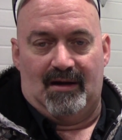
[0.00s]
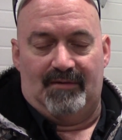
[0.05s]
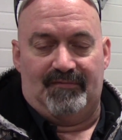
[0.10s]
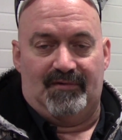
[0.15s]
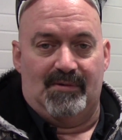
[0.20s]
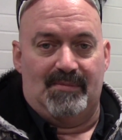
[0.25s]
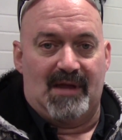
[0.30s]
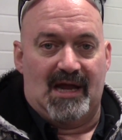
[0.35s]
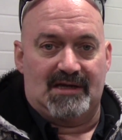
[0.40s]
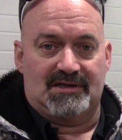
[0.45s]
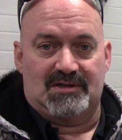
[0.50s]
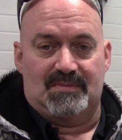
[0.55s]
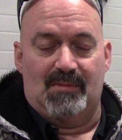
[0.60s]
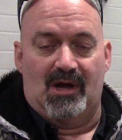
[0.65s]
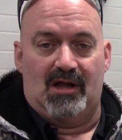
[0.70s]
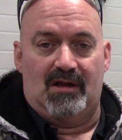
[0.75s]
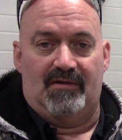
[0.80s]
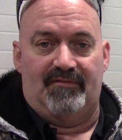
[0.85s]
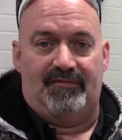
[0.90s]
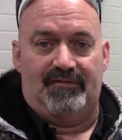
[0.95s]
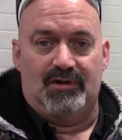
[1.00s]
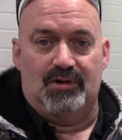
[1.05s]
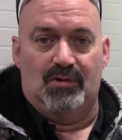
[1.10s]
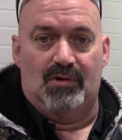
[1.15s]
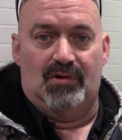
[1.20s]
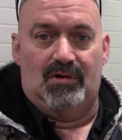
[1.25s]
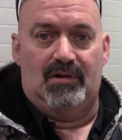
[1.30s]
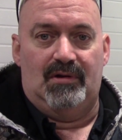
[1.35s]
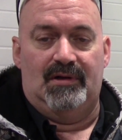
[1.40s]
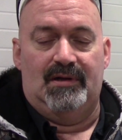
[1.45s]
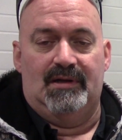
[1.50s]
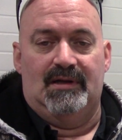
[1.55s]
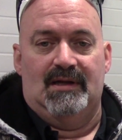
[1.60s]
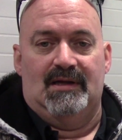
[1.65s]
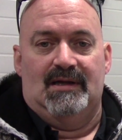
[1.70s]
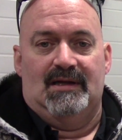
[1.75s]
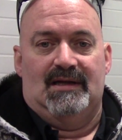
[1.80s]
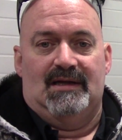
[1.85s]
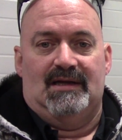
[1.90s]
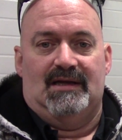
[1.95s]
from that smell of fuel
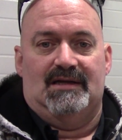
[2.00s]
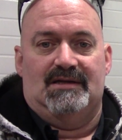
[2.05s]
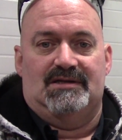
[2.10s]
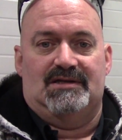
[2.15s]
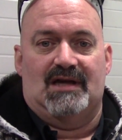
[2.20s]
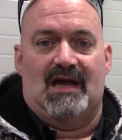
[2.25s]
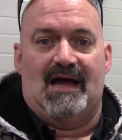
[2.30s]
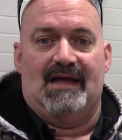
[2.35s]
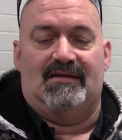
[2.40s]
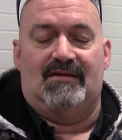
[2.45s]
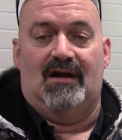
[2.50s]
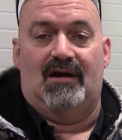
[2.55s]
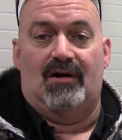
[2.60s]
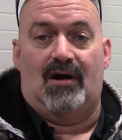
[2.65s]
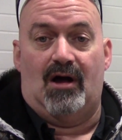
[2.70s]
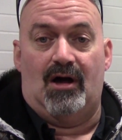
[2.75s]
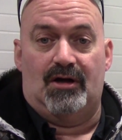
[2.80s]
inside there.